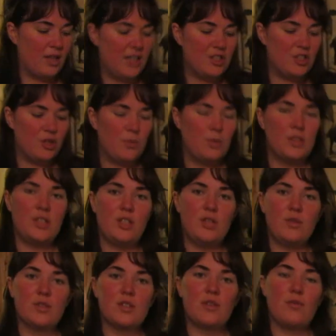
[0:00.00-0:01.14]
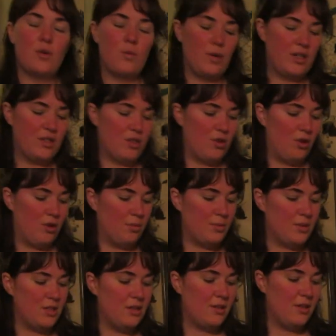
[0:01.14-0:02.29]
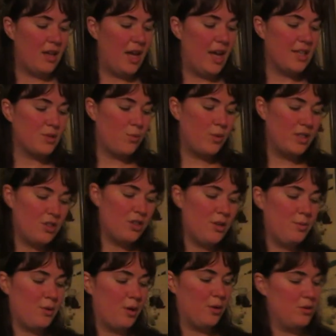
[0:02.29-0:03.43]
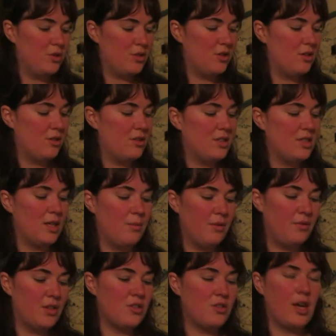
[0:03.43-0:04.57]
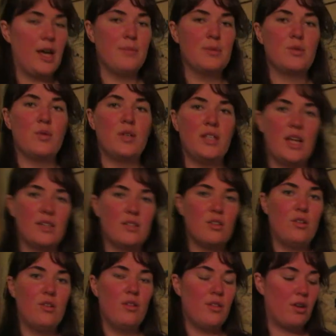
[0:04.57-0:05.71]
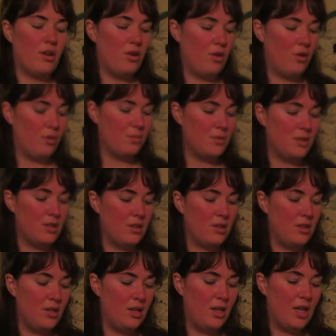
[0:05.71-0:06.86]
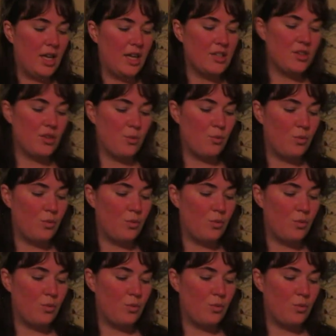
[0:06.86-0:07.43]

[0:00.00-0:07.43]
Glacier was used for winter homes. As winter approached, some of the tribes would nestle their homes into the